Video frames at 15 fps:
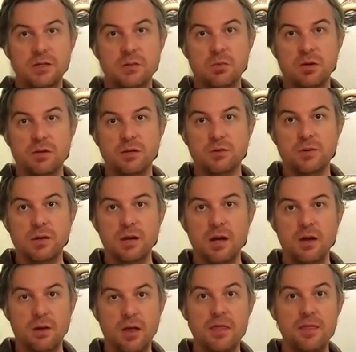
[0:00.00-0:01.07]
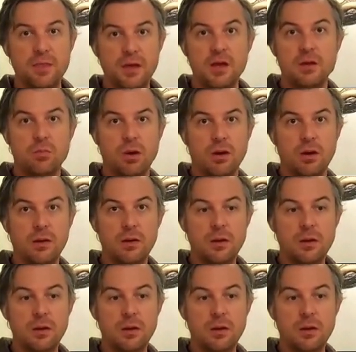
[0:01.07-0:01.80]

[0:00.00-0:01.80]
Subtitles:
about this right now and think about it.